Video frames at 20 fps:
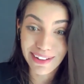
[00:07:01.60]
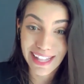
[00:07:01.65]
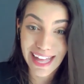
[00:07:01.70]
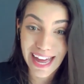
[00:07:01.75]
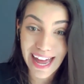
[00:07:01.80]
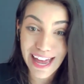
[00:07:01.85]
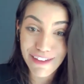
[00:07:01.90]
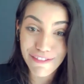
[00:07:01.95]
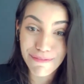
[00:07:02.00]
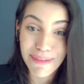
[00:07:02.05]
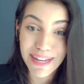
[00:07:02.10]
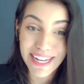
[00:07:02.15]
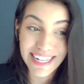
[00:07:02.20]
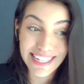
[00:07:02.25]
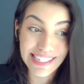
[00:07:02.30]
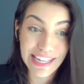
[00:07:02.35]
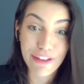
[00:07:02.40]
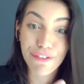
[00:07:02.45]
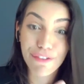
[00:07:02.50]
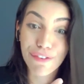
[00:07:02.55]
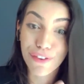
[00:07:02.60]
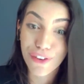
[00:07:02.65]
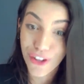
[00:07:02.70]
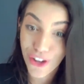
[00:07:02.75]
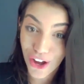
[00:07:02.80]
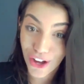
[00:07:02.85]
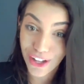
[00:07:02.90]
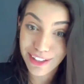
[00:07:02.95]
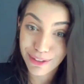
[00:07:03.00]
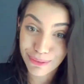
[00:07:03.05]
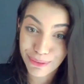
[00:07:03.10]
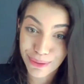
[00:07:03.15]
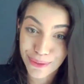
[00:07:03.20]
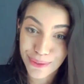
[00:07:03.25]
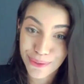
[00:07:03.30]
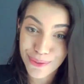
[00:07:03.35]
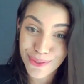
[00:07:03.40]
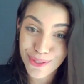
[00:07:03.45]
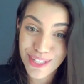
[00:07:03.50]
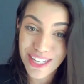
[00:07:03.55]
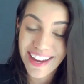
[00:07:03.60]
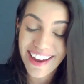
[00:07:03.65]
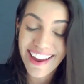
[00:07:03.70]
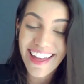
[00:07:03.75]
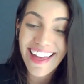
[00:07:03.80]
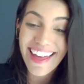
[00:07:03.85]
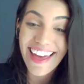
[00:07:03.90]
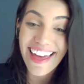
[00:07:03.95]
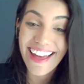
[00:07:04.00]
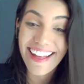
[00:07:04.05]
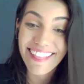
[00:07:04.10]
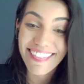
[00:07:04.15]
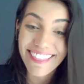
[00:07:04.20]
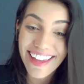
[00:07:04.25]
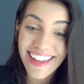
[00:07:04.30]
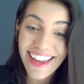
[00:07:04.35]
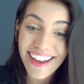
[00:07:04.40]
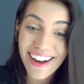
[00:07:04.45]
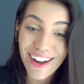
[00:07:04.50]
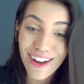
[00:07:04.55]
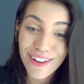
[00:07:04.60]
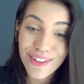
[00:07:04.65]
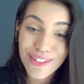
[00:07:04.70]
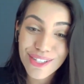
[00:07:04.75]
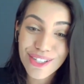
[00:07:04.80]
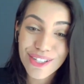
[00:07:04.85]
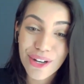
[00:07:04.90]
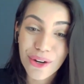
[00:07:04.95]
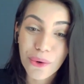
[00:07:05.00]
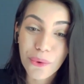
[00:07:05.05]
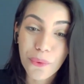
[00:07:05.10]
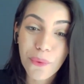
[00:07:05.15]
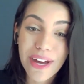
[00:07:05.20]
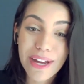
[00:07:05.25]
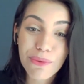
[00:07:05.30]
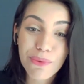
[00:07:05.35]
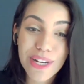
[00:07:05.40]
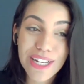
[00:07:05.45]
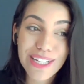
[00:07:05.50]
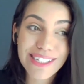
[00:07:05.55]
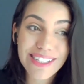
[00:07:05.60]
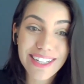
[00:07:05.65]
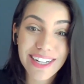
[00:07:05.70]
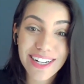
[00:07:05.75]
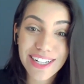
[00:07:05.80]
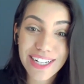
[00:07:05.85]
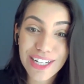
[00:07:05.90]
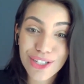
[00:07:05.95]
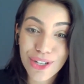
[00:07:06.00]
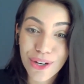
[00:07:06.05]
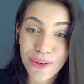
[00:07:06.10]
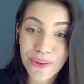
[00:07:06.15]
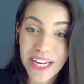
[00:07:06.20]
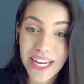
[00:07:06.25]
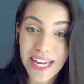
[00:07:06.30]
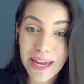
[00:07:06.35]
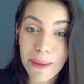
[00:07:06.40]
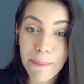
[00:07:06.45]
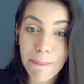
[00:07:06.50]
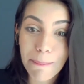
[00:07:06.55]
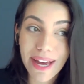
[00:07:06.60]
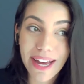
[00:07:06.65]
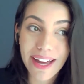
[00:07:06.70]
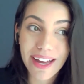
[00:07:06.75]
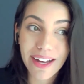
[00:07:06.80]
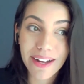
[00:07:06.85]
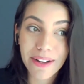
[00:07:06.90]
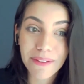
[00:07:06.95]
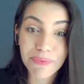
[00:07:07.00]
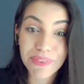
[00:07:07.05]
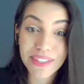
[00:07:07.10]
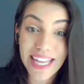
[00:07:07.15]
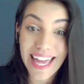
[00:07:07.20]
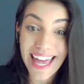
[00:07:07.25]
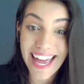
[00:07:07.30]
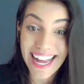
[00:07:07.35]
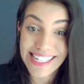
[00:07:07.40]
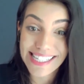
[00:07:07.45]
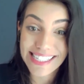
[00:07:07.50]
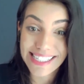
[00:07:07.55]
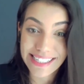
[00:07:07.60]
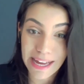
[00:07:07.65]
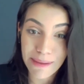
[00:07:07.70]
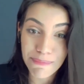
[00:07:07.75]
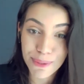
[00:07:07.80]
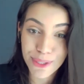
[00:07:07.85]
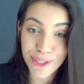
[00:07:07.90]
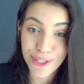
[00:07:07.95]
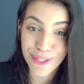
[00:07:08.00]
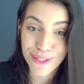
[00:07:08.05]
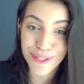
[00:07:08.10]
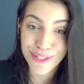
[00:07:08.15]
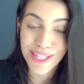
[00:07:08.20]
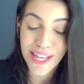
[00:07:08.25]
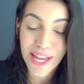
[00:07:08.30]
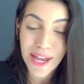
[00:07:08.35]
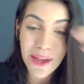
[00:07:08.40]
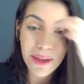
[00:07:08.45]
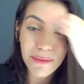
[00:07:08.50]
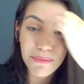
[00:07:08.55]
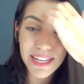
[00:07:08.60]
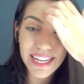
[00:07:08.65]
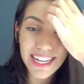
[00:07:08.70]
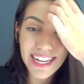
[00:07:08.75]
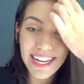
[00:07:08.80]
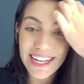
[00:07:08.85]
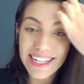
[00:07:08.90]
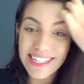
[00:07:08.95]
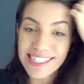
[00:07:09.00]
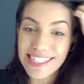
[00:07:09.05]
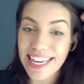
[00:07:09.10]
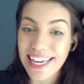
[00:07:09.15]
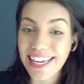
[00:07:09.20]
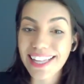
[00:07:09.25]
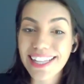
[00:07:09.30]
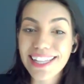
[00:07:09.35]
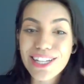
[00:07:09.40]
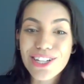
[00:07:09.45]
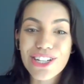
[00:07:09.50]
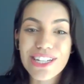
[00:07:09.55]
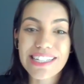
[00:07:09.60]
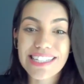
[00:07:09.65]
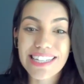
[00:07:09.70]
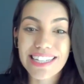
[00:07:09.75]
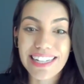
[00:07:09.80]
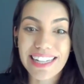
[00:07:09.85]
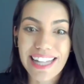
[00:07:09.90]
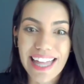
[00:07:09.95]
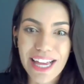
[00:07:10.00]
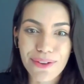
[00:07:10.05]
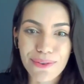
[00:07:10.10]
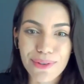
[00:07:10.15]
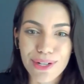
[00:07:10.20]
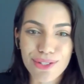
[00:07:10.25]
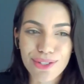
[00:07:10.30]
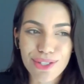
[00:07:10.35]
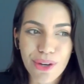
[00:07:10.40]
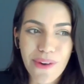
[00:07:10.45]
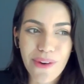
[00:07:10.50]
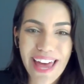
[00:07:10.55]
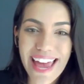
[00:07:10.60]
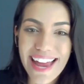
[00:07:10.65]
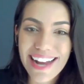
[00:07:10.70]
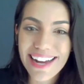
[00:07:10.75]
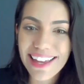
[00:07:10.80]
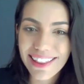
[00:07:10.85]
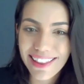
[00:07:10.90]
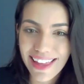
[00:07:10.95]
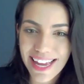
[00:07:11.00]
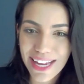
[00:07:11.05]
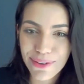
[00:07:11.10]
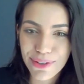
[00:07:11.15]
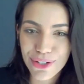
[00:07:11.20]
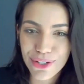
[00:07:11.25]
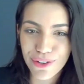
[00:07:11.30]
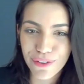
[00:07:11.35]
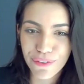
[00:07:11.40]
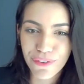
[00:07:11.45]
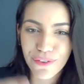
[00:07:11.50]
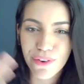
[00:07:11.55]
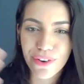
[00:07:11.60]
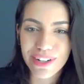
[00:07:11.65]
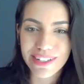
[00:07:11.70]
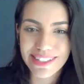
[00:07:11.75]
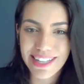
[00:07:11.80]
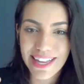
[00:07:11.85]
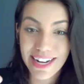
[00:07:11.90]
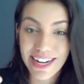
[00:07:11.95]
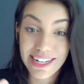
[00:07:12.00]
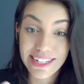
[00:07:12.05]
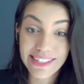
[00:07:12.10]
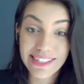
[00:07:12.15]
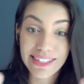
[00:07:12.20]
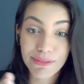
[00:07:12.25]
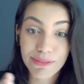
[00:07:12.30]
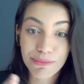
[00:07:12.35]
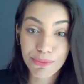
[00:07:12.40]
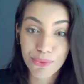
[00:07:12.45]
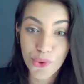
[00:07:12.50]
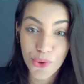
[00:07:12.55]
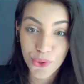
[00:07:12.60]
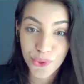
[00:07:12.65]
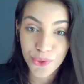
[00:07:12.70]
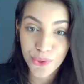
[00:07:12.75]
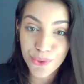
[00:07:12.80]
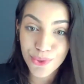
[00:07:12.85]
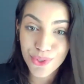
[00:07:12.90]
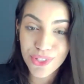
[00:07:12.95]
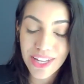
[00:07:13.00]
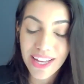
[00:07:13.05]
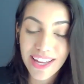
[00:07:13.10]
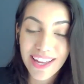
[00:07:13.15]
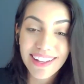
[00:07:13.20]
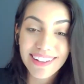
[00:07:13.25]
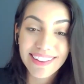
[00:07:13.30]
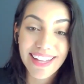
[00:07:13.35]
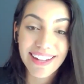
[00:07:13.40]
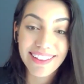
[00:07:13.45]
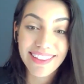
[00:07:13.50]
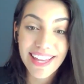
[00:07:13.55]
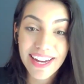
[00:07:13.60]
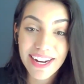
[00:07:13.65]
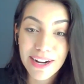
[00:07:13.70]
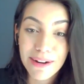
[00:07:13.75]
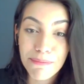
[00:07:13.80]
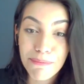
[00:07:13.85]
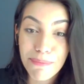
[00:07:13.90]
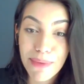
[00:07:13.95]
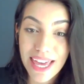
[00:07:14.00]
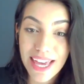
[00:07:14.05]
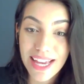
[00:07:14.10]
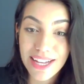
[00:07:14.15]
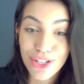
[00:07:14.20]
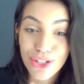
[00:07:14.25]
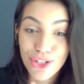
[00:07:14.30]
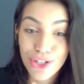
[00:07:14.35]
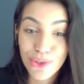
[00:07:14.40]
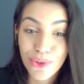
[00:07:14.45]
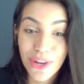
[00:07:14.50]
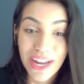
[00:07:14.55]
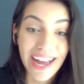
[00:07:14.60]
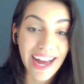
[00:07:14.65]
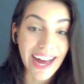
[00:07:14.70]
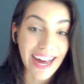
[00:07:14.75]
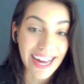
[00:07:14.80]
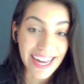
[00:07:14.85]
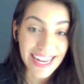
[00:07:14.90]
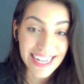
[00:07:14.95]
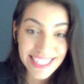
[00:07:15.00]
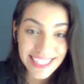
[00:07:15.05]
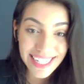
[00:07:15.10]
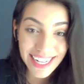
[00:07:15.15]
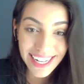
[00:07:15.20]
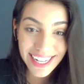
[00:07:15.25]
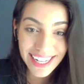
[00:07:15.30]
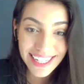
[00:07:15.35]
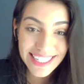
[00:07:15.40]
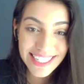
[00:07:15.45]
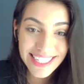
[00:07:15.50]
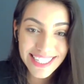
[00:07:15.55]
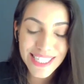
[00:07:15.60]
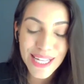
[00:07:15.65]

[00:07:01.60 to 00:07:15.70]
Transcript: life because I forgot the rules. And then also when we started talking about the exceptions, because English is a language. So any language, of course, there are some rules that they are made to guide us.